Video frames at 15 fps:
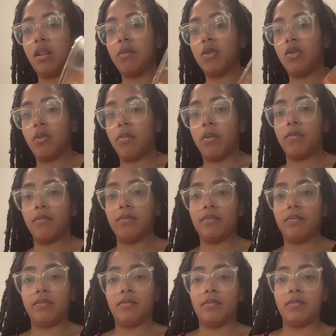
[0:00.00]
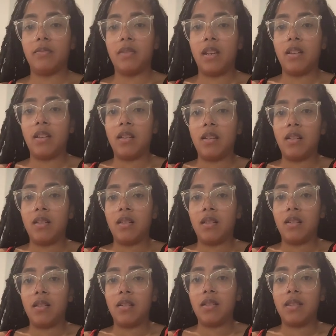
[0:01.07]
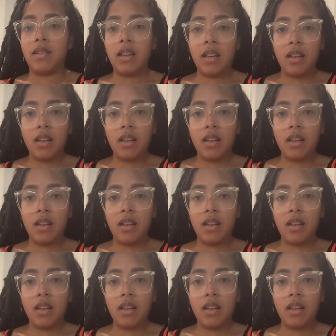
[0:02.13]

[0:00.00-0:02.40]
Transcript: he be tripping. See,